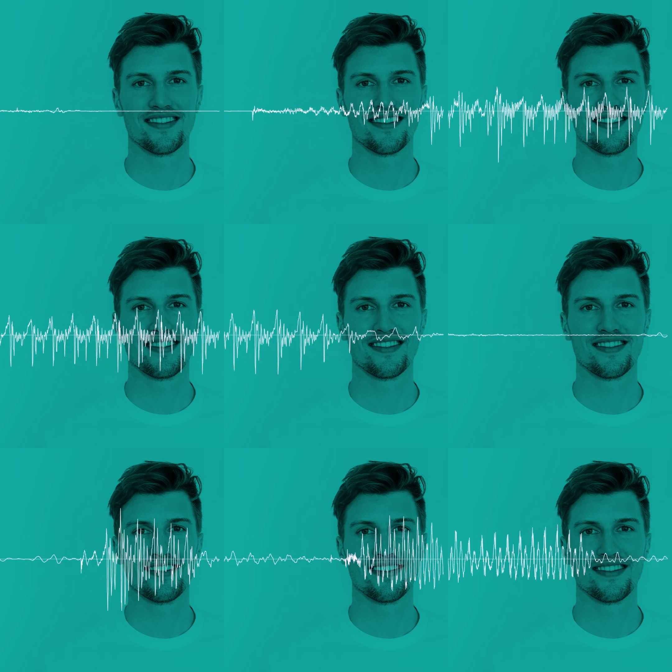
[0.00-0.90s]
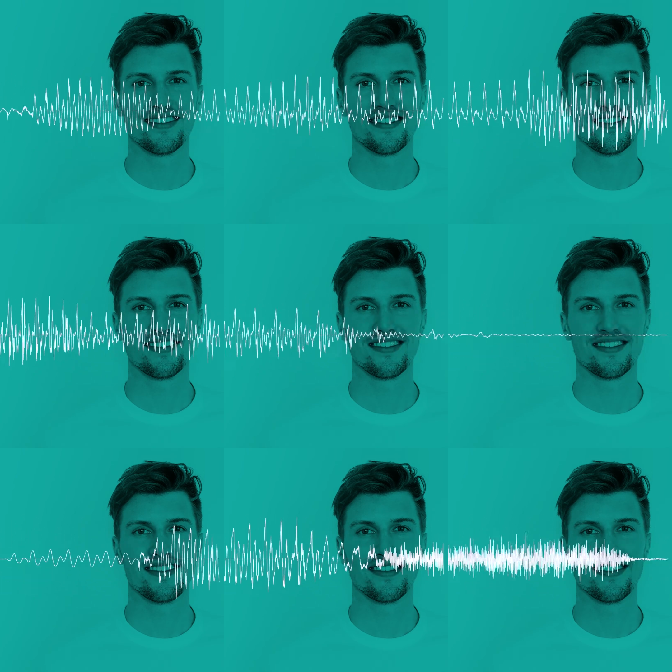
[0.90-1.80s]
But they didn't matter.
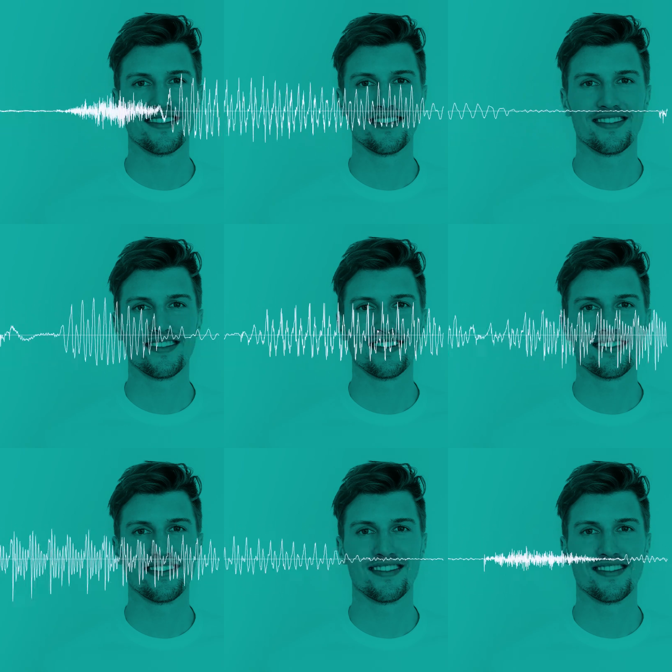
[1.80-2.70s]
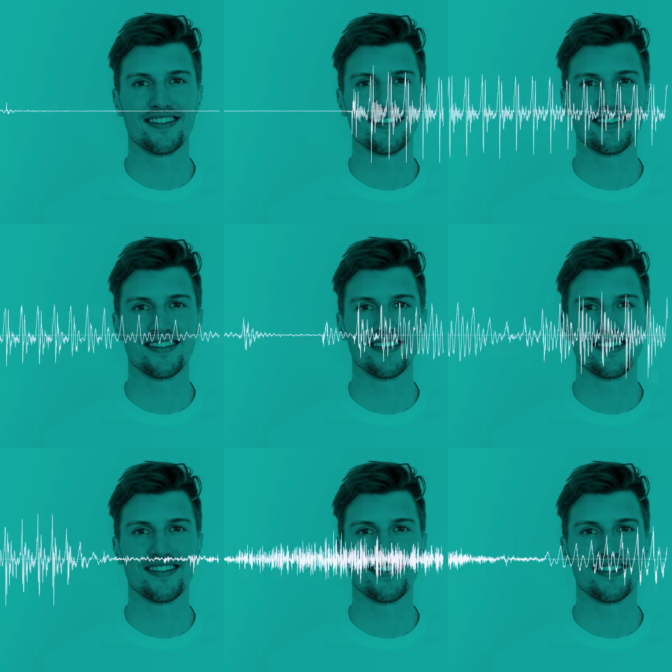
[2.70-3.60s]
They still put it out, and it
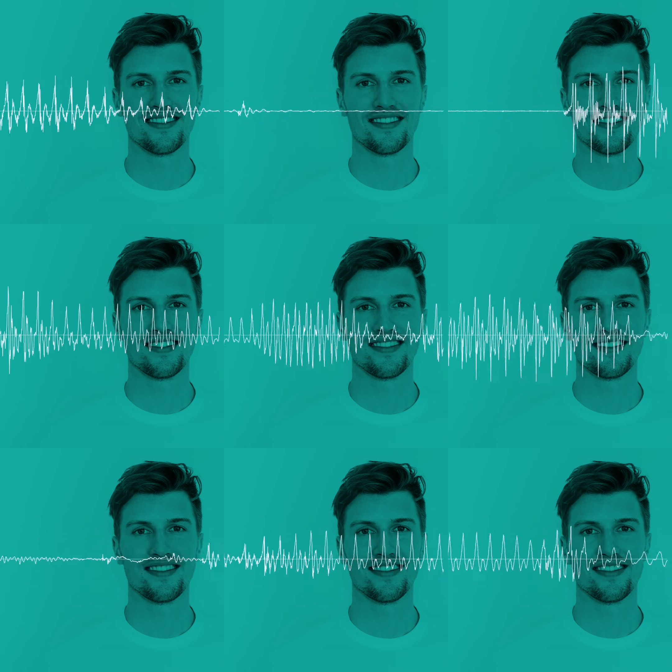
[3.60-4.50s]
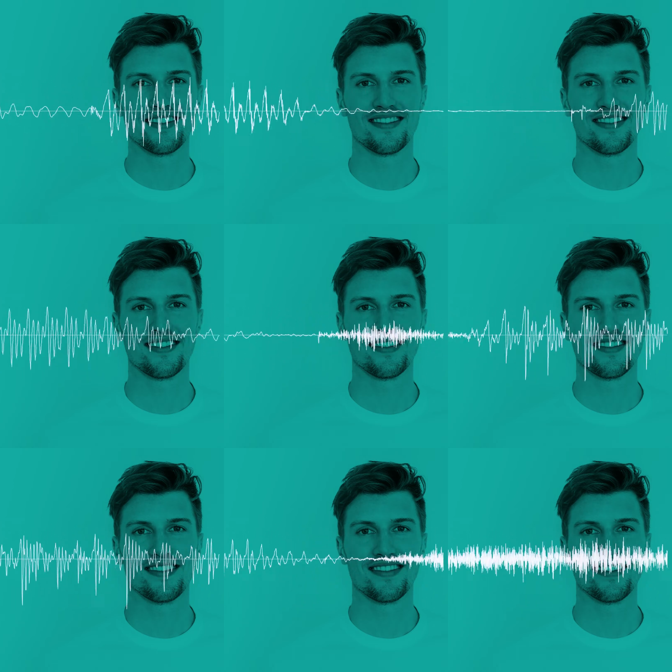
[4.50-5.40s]
actually ended up in the Beatport
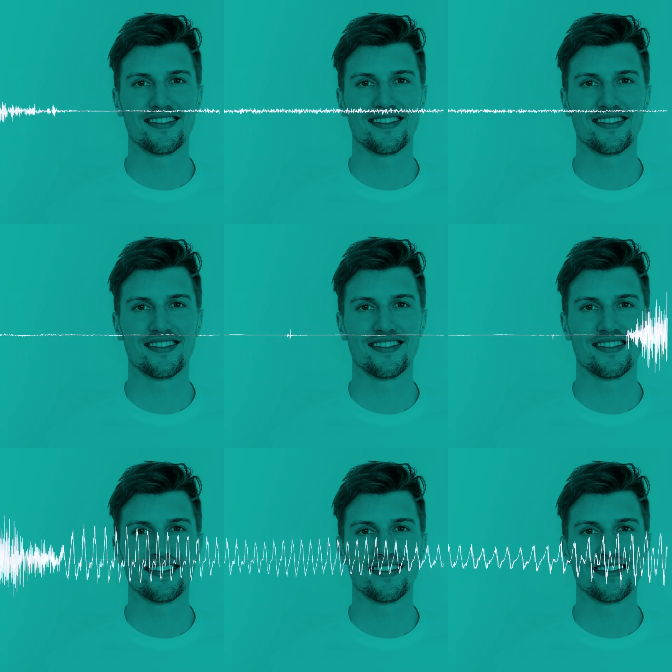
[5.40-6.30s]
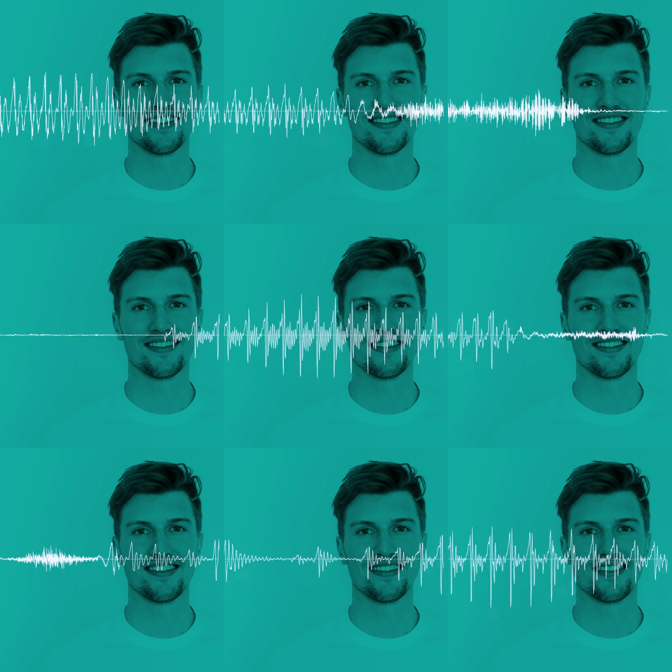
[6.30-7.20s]
charts 2 years
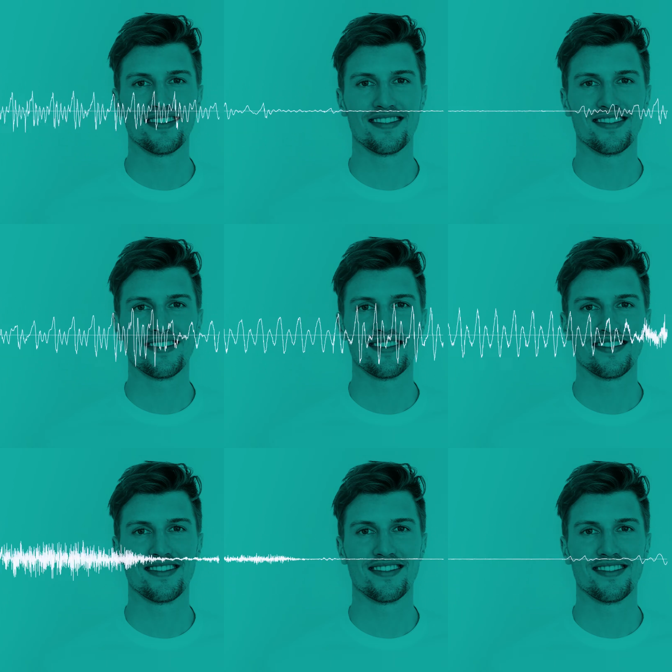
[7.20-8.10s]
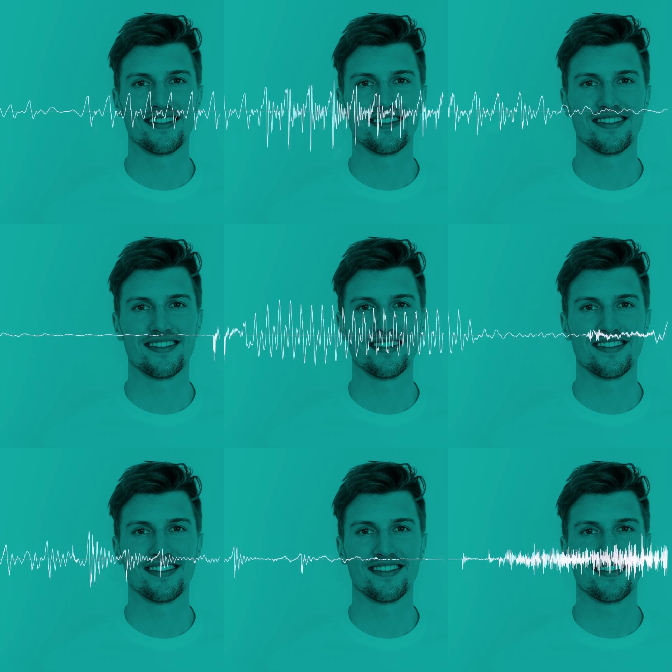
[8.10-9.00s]
after I released my
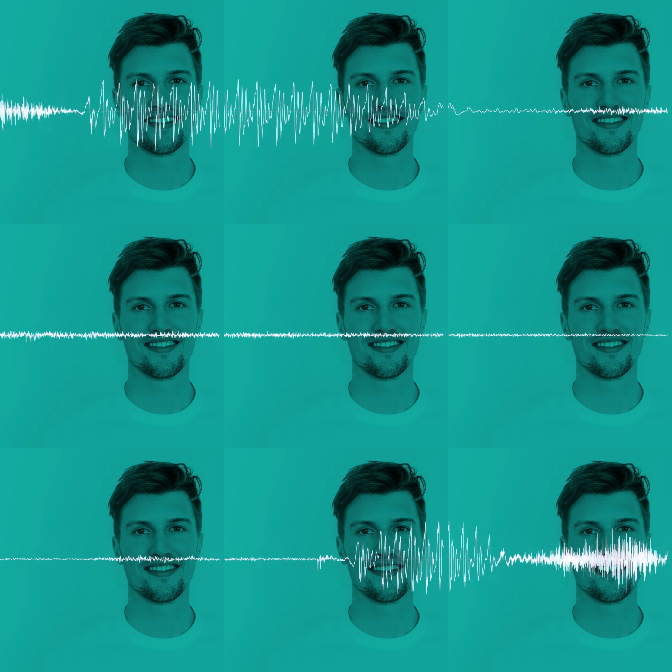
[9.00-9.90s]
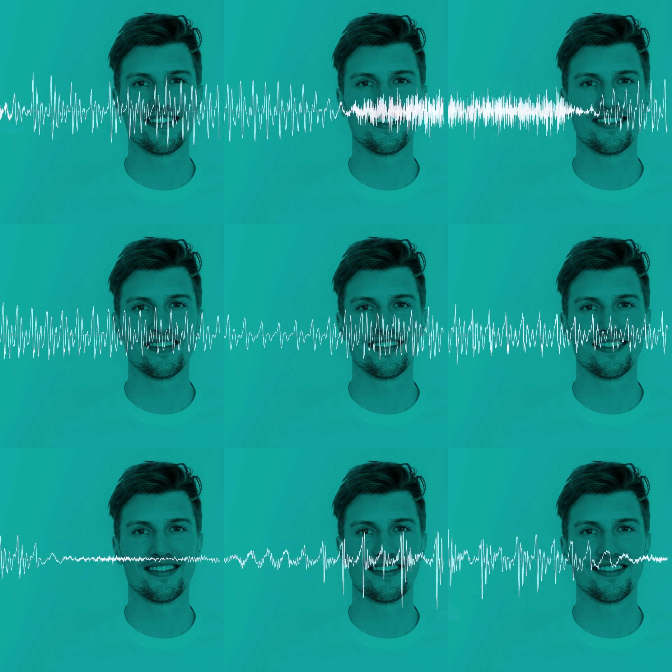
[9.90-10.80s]
bootleg. So that's also a
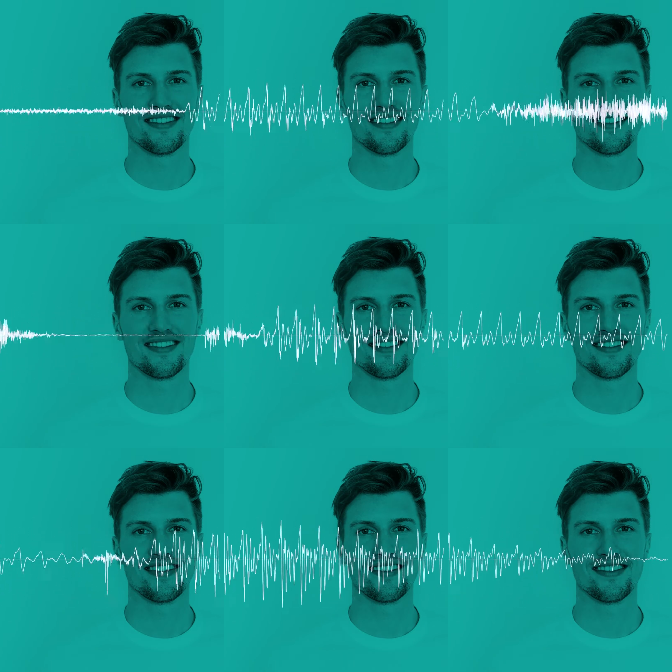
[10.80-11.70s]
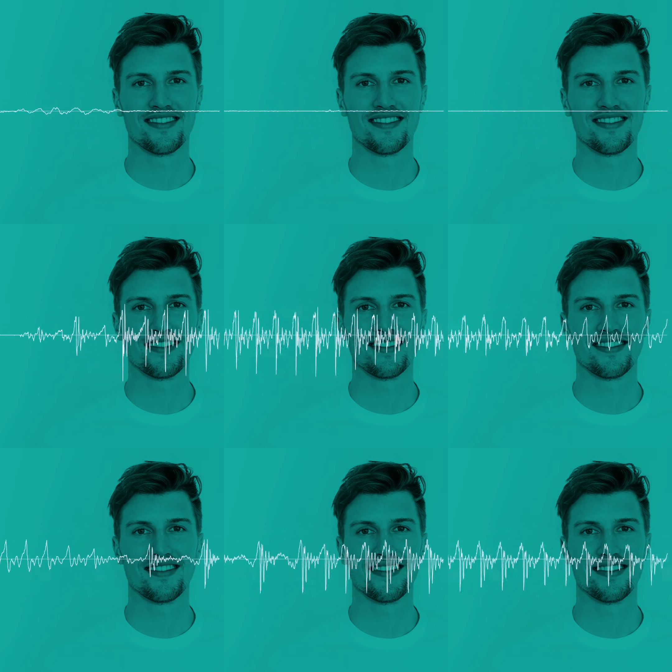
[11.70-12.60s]
way of how things can go. And